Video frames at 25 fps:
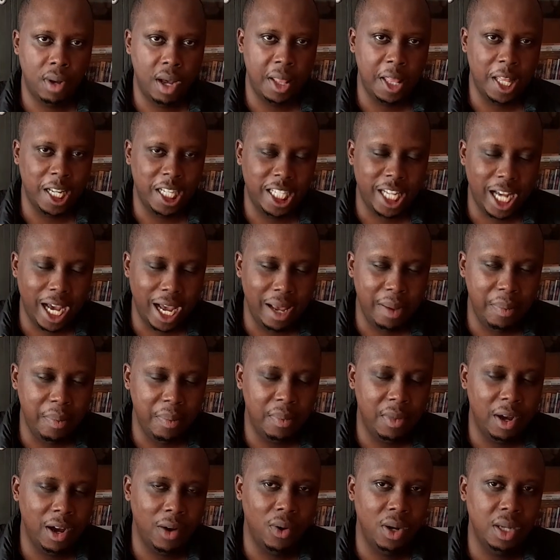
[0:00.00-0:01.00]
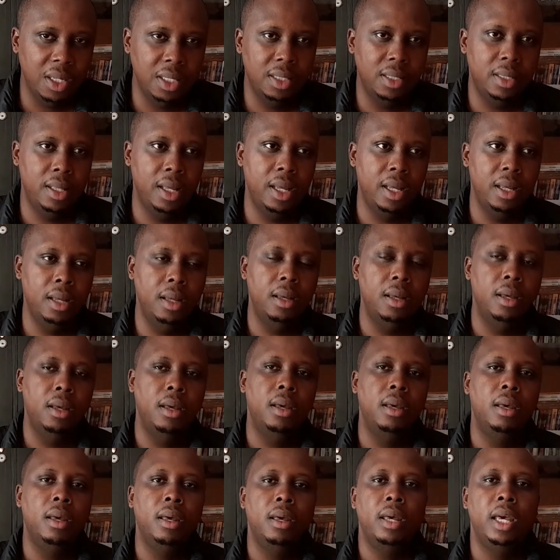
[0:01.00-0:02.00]
At the time, I was the
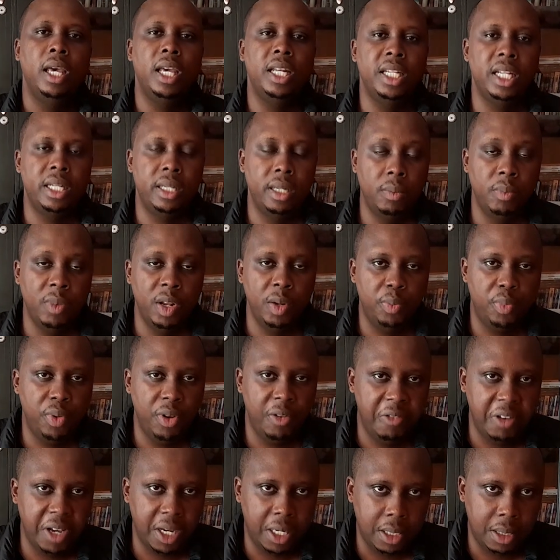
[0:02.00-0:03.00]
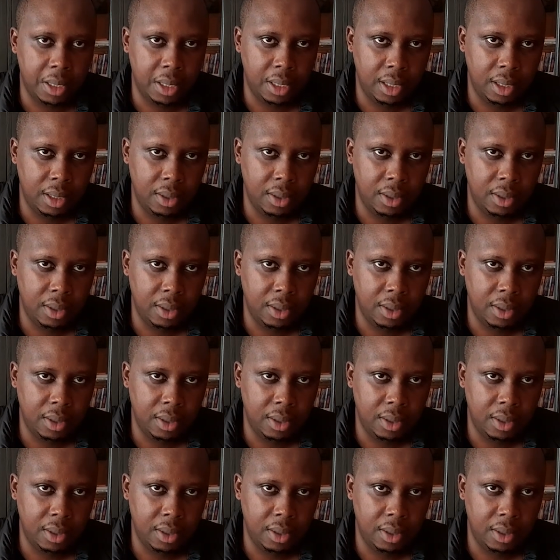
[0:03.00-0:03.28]
entertainment prefect.